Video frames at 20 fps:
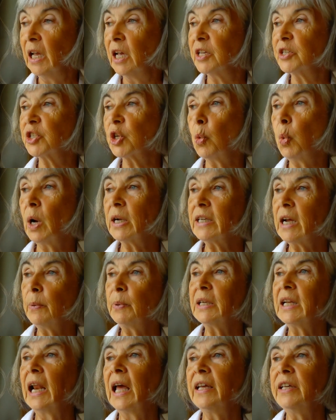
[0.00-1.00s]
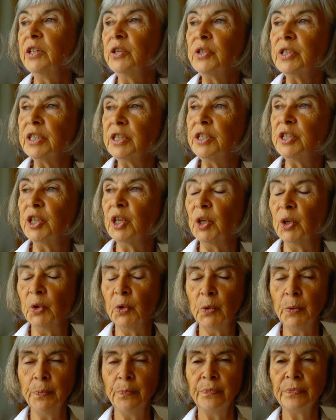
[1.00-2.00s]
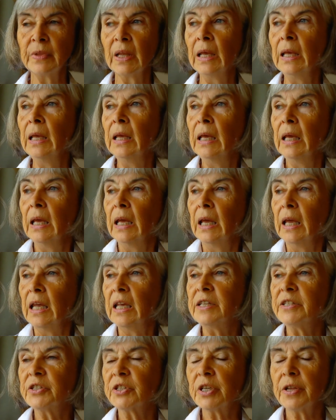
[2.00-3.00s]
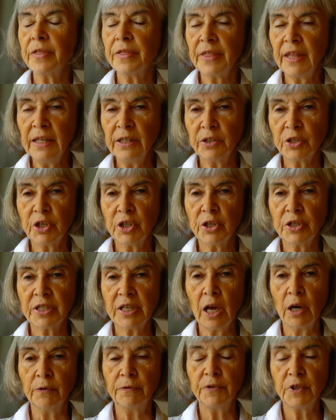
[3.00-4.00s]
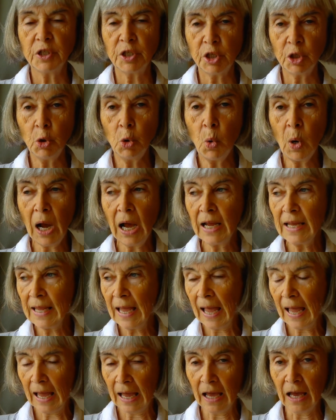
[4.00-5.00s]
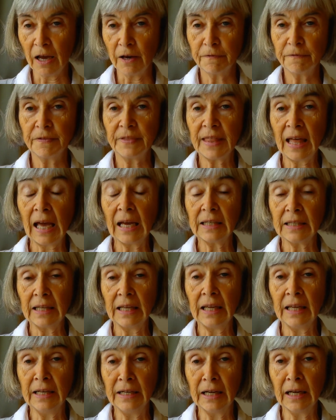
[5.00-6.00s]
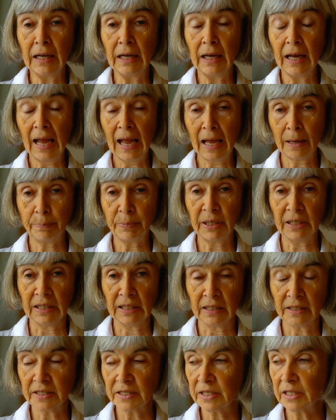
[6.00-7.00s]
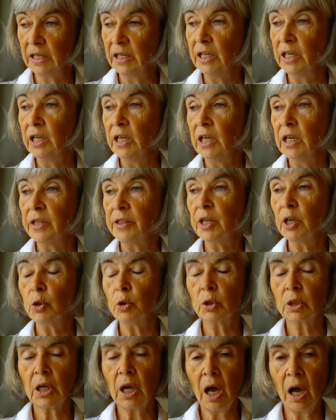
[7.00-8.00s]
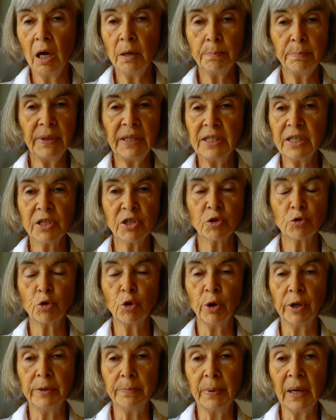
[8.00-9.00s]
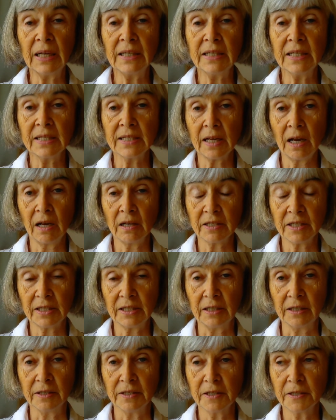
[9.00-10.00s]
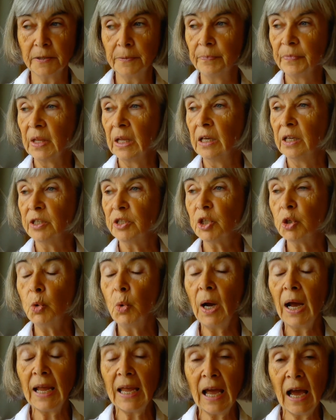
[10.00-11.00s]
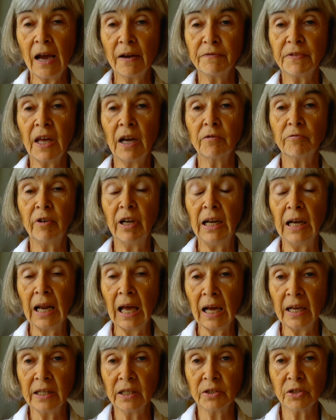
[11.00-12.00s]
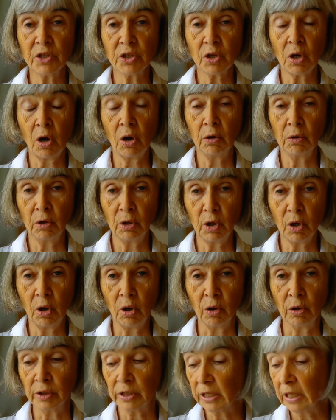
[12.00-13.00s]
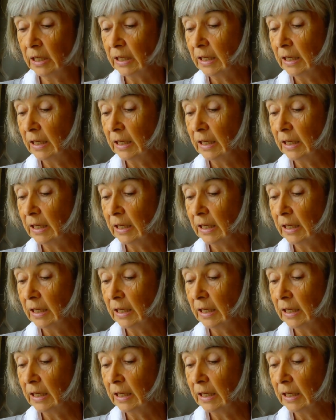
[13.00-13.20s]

So what I would like you to do is to think to yourself, do I have that inner happiness that can't be destroyed by disasters? Do I have that reliance on God?